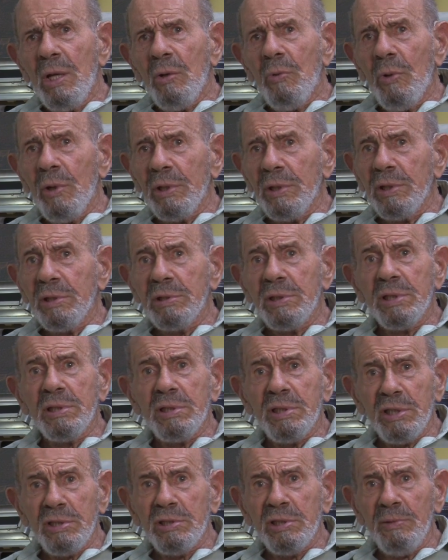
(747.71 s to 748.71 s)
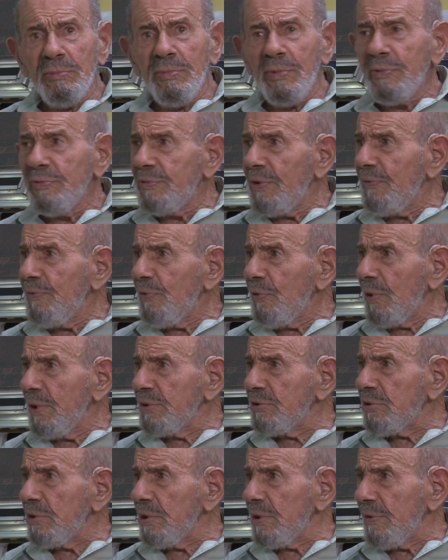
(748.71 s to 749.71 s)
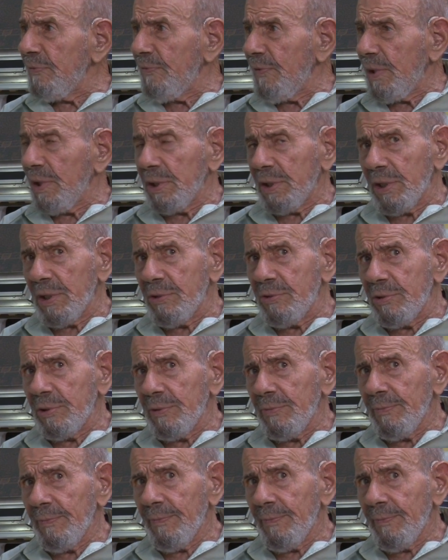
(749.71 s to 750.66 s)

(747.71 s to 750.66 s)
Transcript: where there's a system of differential advantage.